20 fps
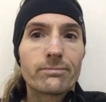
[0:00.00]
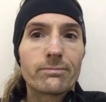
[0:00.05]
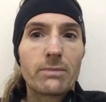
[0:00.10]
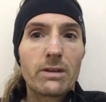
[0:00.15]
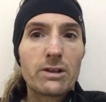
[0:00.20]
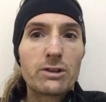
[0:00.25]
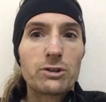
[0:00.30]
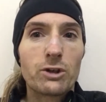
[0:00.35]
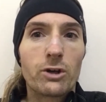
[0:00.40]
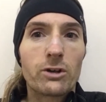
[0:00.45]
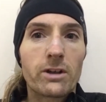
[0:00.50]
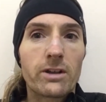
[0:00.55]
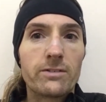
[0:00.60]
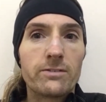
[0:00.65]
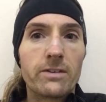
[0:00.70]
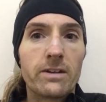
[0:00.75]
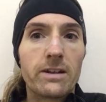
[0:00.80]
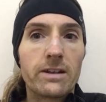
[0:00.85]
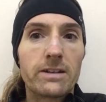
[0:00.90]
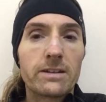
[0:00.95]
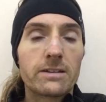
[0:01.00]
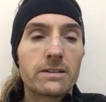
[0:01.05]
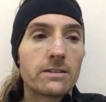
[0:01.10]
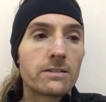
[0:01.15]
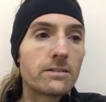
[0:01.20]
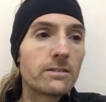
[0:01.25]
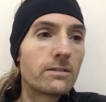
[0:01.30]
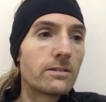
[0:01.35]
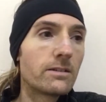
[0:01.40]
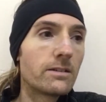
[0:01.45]
bit shocking, really.
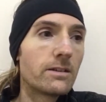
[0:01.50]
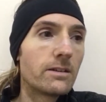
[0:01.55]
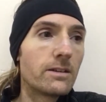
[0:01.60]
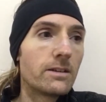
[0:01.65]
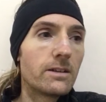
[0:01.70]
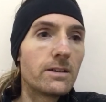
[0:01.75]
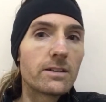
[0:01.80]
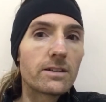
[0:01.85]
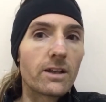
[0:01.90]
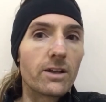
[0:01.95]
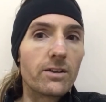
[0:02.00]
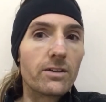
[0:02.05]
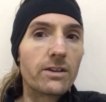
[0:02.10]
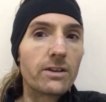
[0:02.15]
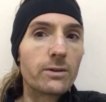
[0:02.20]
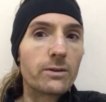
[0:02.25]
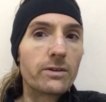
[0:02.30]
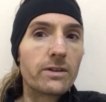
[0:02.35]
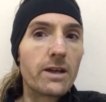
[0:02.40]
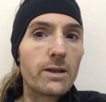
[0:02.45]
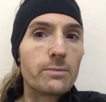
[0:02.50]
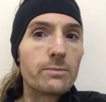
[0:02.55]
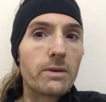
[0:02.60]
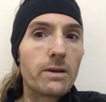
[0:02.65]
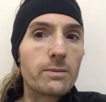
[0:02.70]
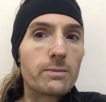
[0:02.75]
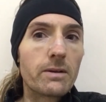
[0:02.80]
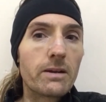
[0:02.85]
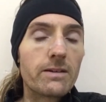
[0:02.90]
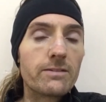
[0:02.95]
Don't deal with dead
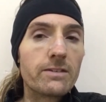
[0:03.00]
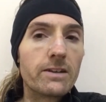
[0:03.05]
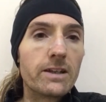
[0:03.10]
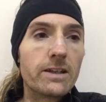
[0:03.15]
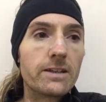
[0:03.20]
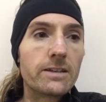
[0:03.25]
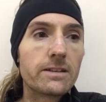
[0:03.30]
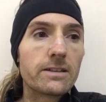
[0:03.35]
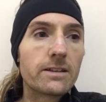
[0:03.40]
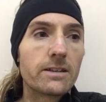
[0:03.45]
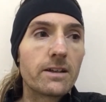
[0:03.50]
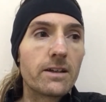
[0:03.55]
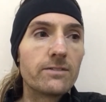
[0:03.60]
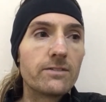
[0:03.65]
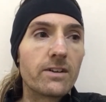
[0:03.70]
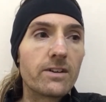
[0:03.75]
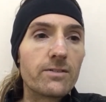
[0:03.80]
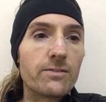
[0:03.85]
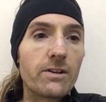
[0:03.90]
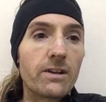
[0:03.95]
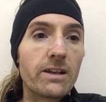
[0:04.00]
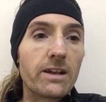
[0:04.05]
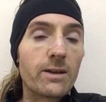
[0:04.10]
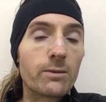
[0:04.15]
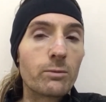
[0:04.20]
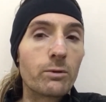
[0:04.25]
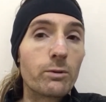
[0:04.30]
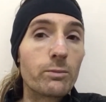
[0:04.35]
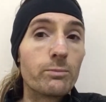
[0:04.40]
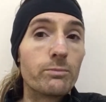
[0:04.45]
people every day. I've only really
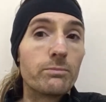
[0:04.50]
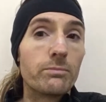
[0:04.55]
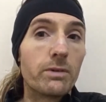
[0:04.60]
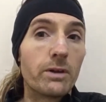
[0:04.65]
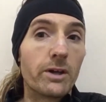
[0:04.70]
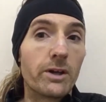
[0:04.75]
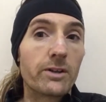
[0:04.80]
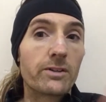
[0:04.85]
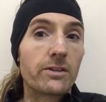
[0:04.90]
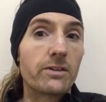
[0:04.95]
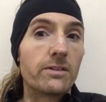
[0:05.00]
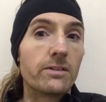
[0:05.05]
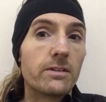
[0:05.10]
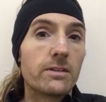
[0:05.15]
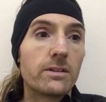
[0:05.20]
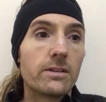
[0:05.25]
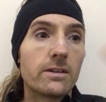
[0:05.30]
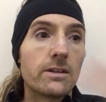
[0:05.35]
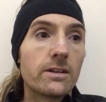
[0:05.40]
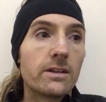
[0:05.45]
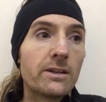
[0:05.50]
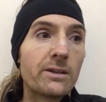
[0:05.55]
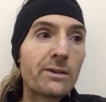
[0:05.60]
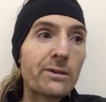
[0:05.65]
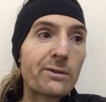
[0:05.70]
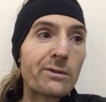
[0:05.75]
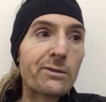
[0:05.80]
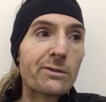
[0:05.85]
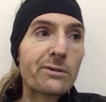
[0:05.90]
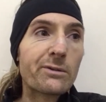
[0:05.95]
had one person
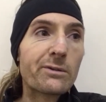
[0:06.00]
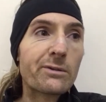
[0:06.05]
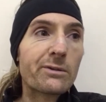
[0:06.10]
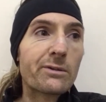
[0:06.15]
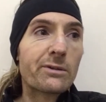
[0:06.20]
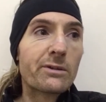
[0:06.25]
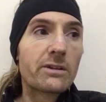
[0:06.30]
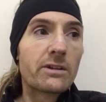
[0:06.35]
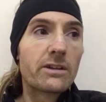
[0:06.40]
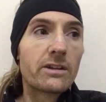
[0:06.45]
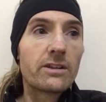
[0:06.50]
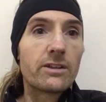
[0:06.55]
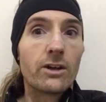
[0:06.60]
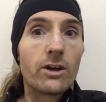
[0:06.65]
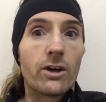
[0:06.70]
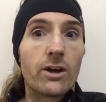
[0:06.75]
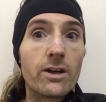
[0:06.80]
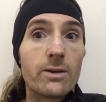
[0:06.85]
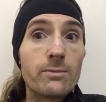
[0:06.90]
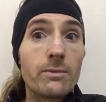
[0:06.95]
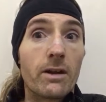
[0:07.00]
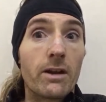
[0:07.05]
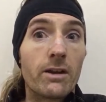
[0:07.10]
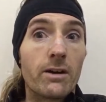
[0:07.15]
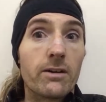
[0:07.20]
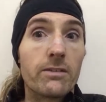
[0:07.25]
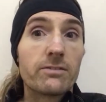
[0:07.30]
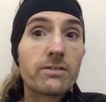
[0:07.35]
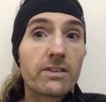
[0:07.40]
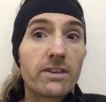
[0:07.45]
die in my
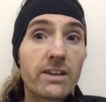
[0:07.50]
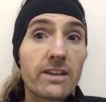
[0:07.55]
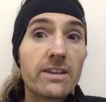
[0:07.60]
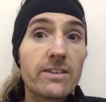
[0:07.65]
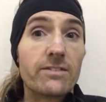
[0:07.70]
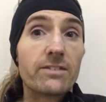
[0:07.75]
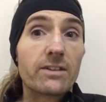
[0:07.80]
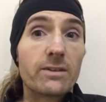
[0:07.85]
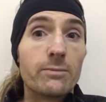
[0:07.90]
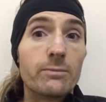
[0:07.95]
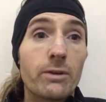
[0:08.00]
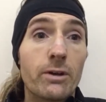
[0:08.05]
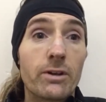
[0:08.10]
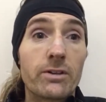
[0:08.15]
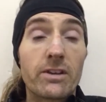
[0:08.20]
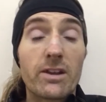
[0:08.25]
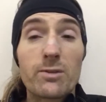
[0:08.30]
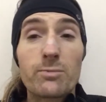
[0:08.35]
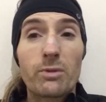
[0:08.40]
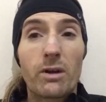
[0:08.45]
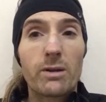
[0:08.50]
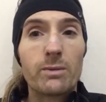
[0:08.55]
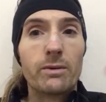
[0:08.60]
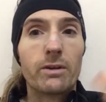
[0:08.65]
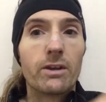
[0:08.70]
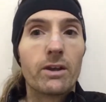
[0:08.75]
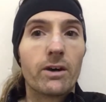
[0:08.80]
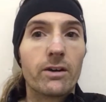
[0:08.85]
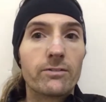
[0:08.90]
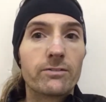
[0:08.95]
life, a significant person. That's probably my
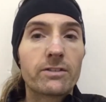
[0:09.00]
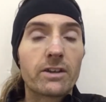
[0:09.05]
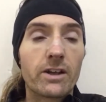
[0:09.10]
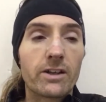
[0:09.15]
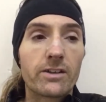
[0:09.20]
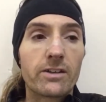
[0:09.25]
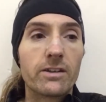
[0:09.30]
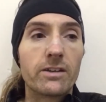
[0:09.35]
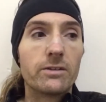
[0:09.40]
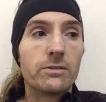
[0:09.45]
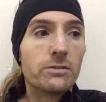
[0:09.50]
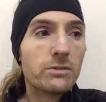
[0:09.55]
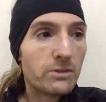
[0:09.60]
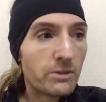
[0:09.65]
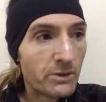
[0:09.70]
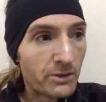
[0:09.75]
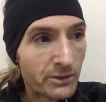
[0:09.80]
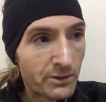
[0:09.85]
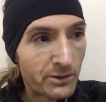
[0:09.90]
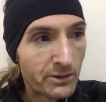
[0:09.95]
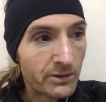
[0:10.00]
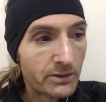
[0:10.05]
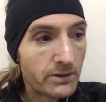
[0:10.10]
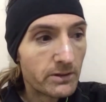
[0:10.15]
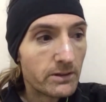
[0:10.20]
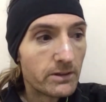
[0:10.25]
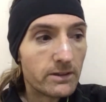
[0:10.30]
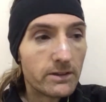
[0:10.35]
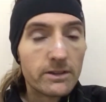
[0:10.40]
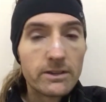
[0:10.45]
ninth cousin, though,
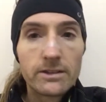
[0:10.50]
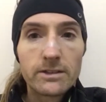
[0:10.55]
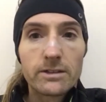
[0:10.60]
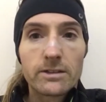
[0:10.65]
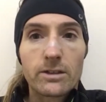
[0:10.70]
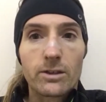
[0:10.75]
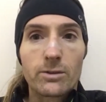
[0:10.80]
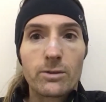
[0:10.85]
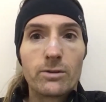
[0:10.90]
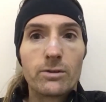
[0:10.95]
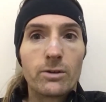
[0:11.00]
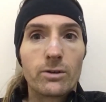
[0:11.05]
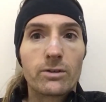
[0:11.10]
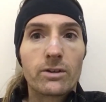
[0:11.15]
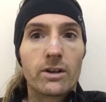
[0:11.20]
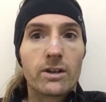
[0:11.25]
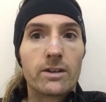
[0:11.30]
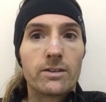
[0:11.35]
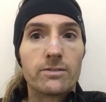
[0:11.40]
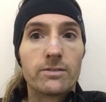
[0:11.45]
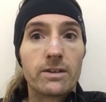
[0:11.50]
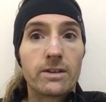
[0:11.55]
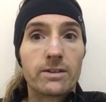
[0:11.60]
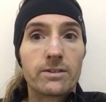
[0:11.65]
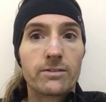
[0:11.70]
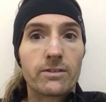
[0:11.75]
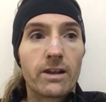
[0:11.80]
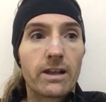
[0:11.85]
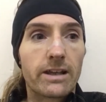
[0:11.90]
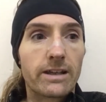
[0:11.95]
because they're all kind of
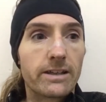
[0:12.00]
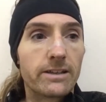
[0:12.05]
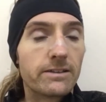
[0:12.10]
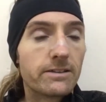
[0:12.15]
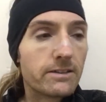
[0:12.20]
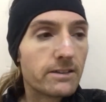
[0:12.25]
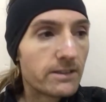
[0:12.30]
interrelated.